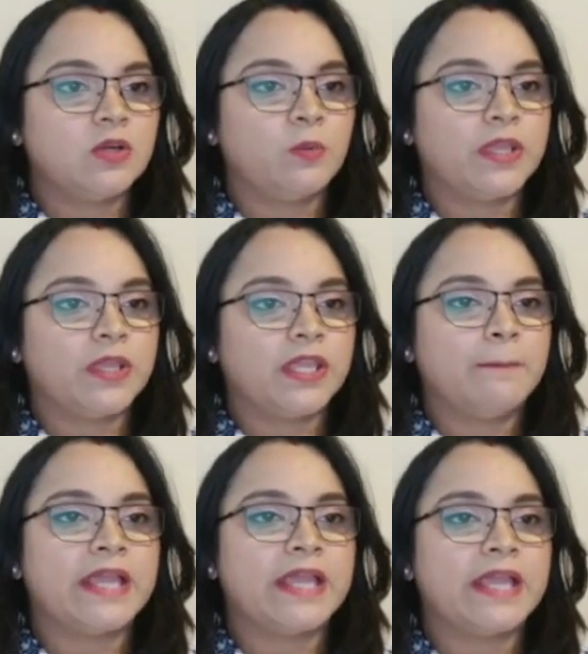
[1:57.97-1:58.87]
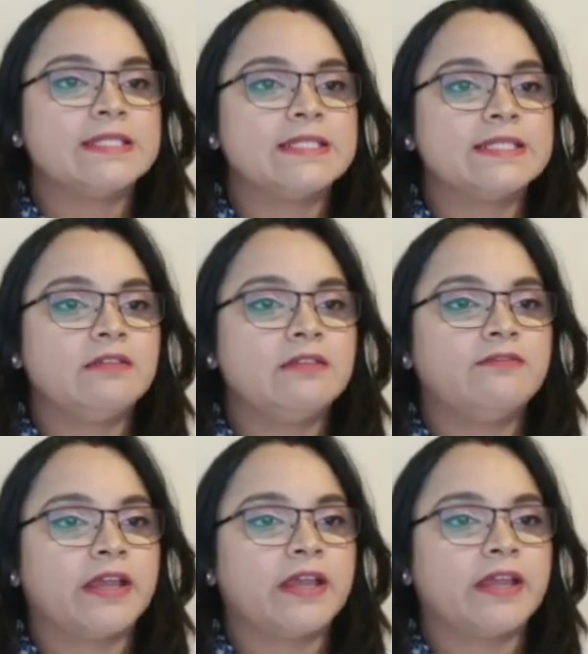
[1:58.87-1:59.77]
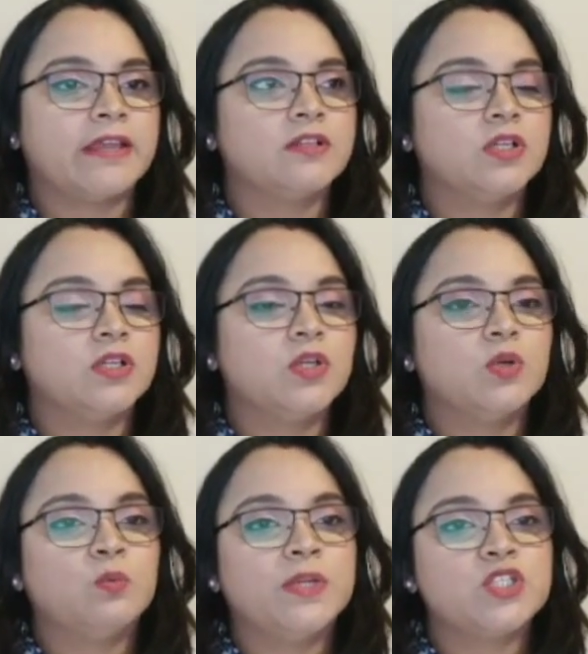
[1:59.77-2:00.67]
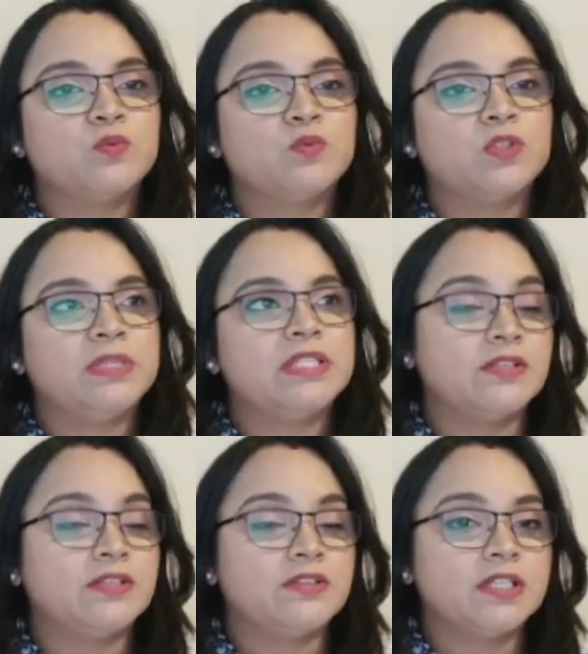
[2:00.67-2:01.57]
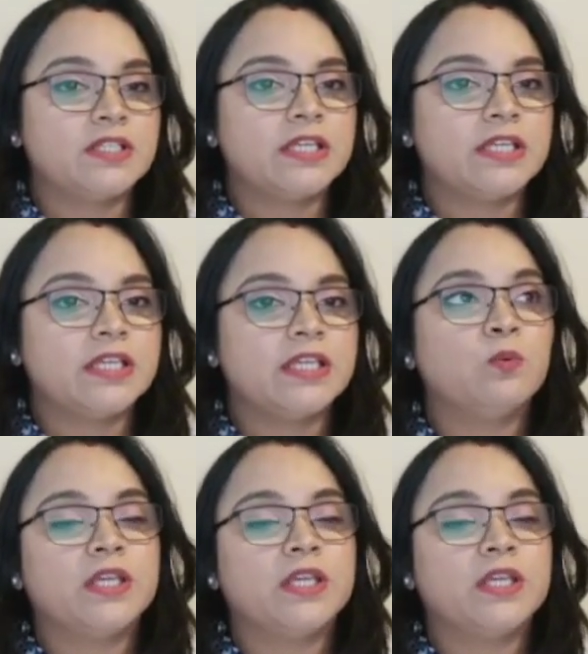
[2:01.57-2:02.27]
away by c5, which would be seriously